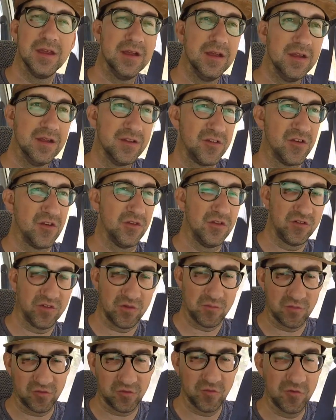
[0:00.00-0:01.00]
So there's
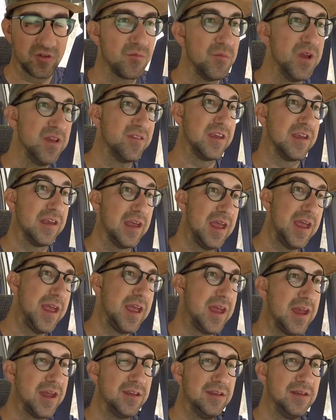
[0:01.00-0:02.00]
some screws missing,
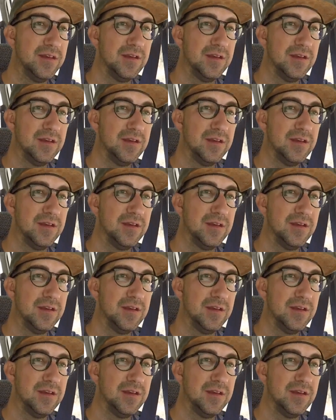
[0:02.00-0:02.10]
and